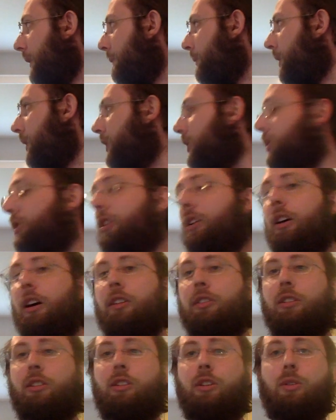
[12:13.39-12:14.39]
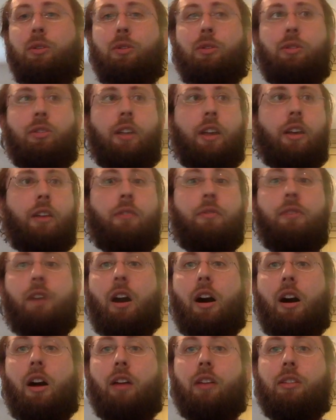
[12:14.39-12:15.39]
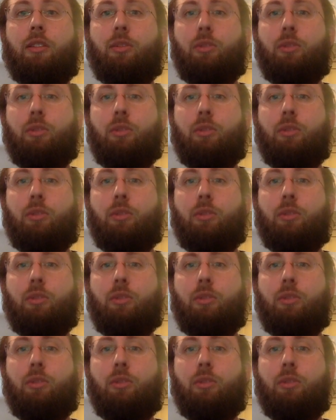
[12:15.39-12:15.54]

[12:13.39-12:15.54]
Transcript: But you could also use like a vase